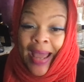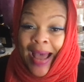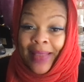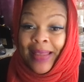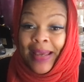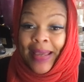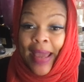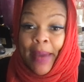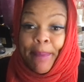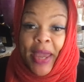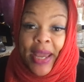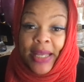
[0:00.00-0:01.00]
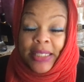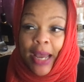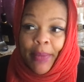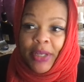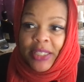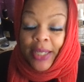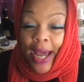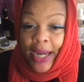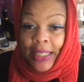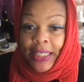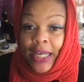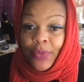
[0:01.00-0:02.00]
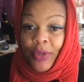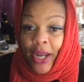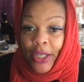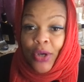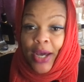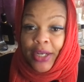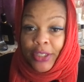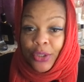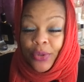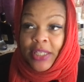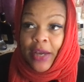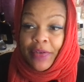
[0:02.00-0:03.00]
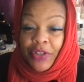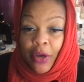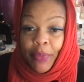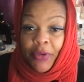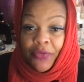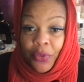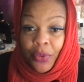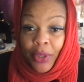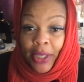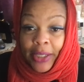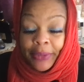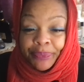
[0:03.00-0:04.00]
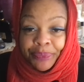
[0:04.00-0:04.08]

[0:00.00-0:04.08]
i think at bedtime because a lot of times what i try to do as i've shared before